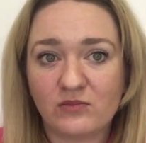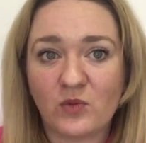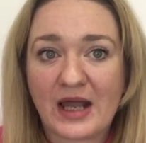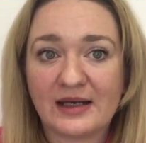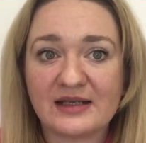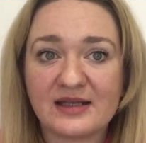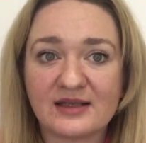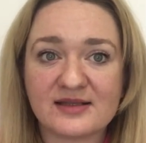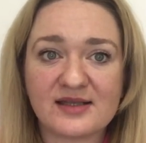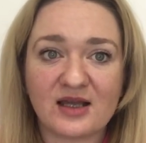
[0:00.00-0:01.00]
well
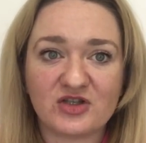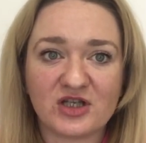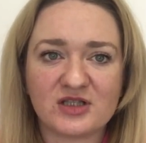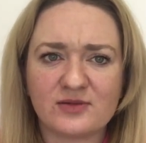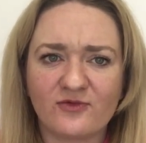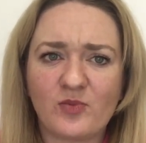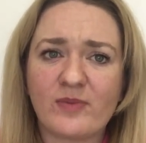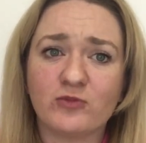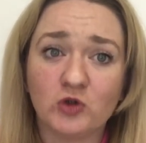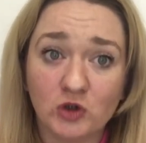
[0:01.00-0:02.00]
in search engines for
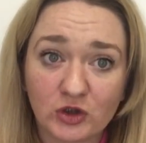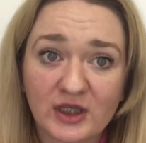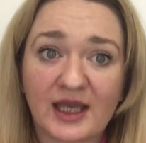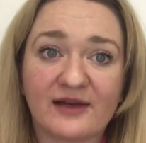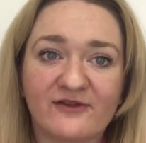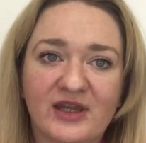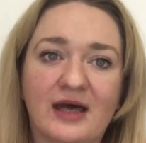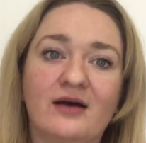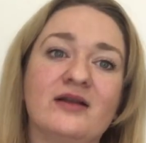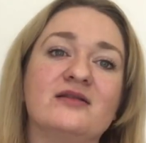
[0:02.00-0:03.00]
people looking for
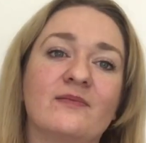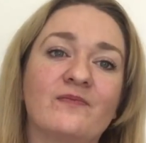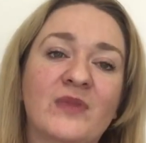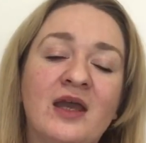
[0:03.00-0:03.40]
that item.